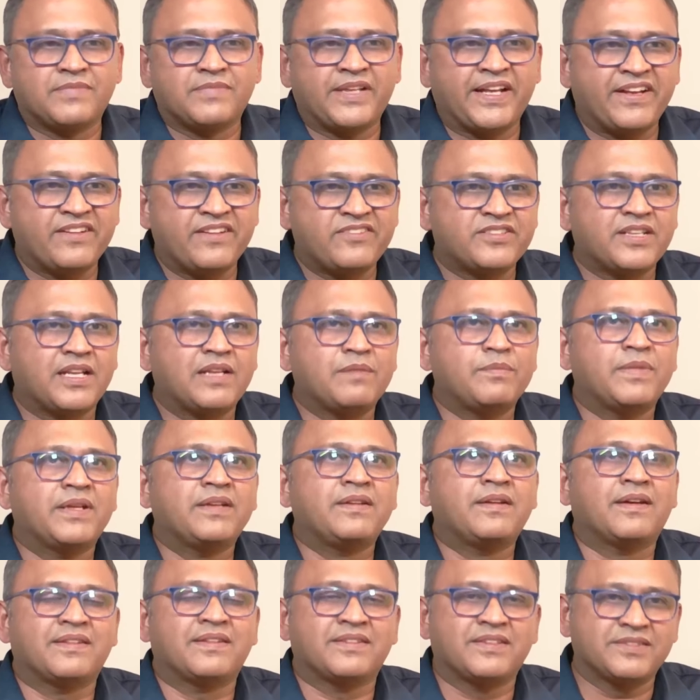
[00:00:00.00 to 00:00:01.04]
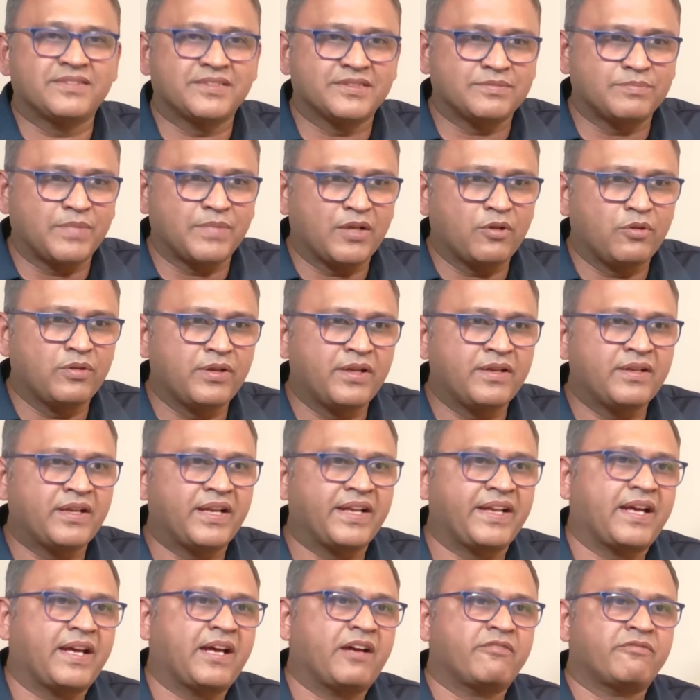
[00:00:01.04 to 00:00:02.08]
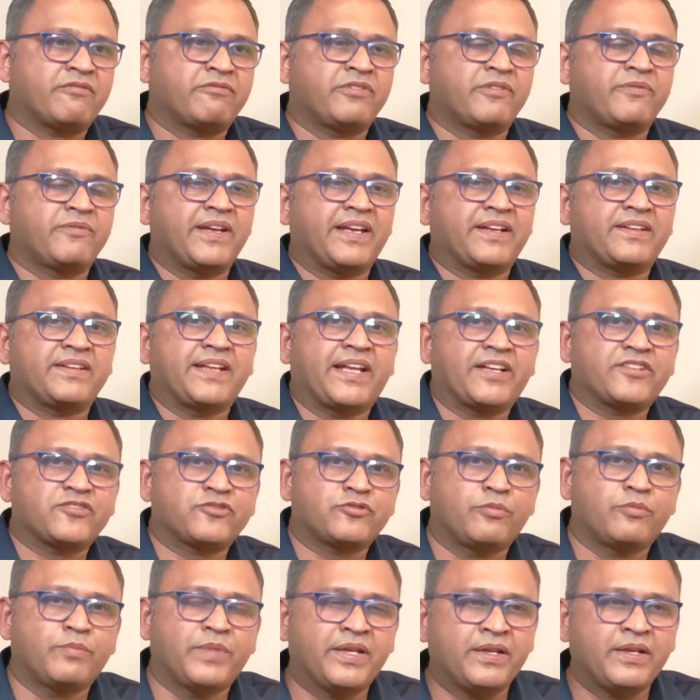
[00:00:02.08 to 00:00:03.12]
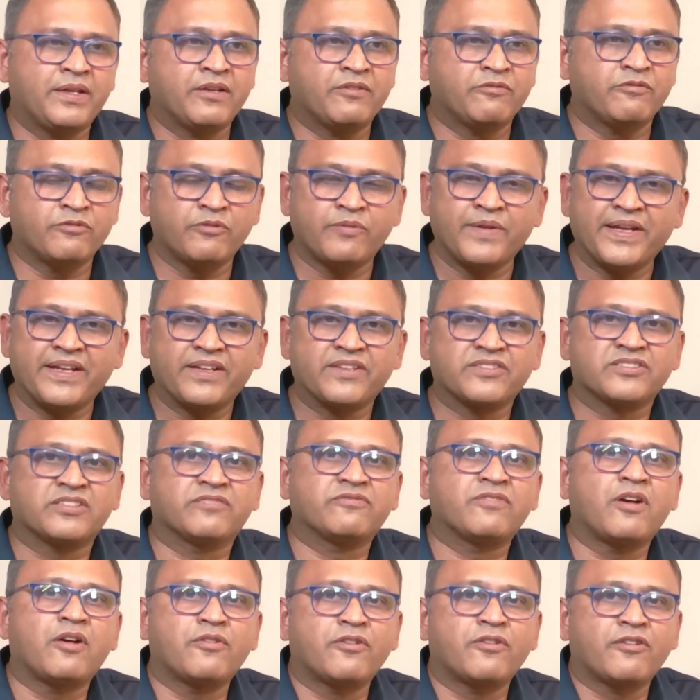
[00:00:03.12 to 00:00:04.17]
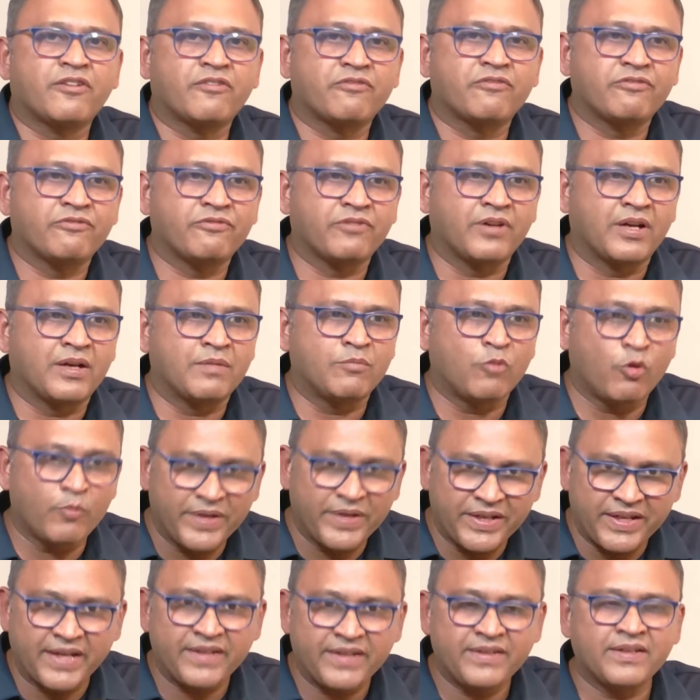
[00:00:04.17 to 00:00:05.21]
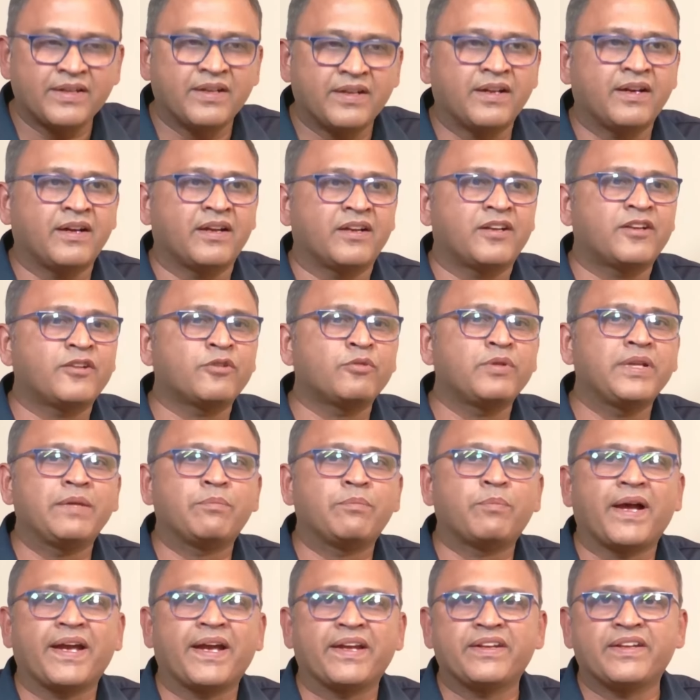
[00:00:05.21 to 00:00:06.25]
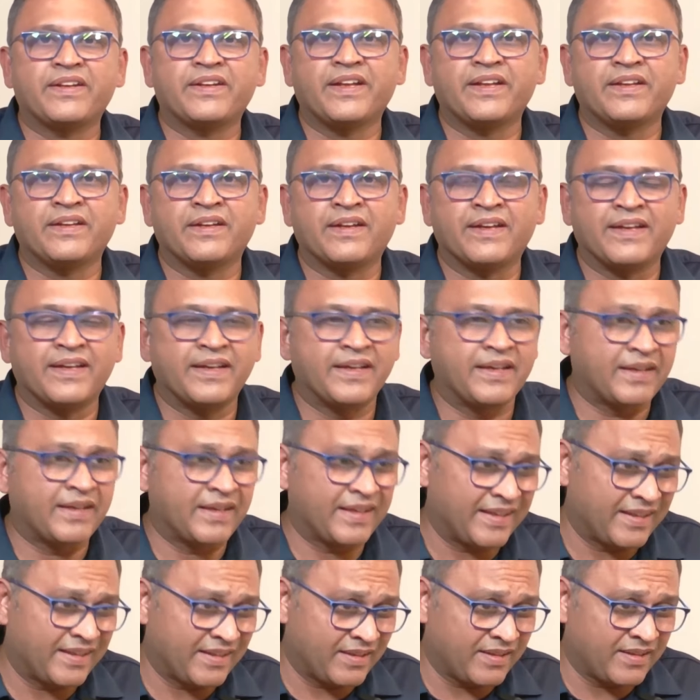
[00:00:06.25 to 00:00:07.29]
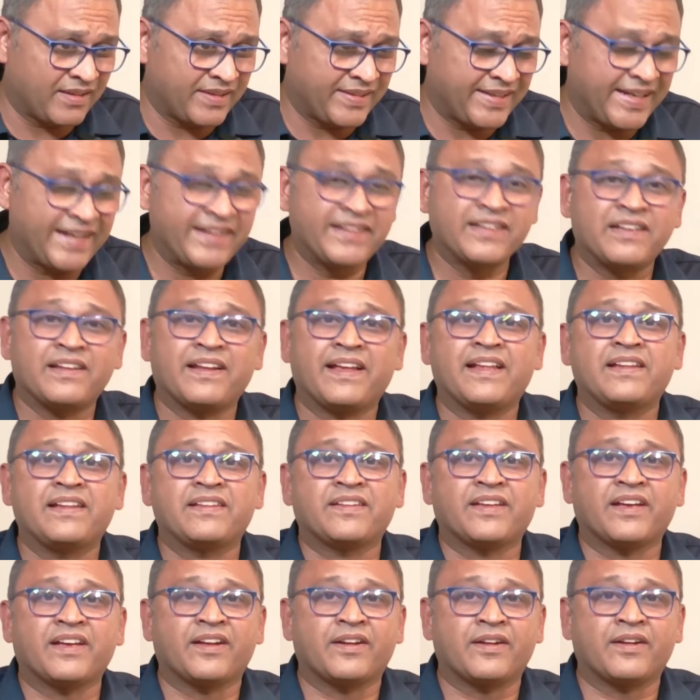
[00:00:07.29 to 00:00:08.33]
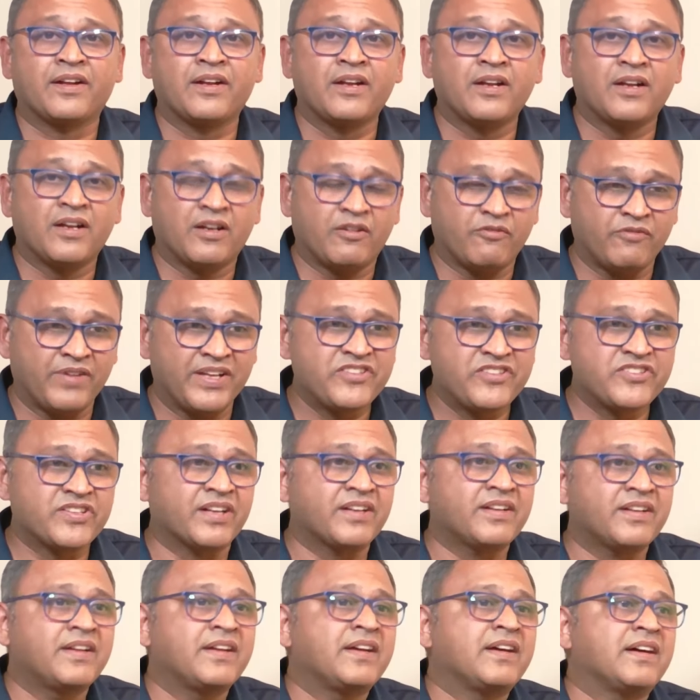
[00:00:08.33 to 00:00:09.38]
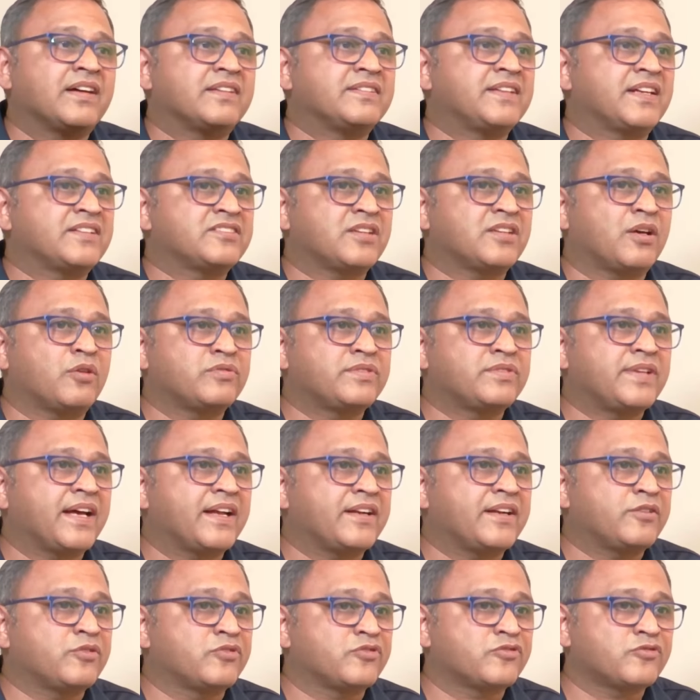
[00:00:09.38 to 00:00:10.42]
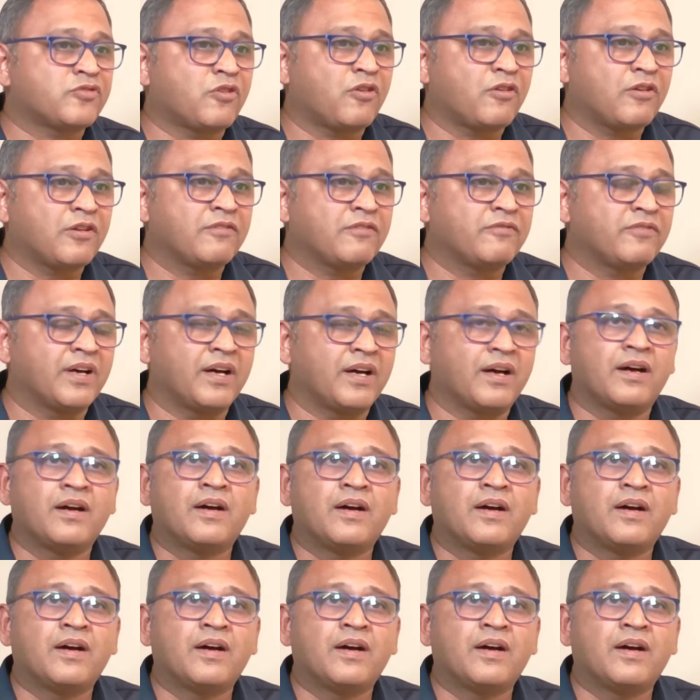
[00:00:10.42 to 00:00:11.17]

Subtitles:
Ladies and gentlemen, this is Malulan. I have Vivek next to me. Vivek is the founder of Mobident, a truly pioneering dental healthcare venture that's out there to solve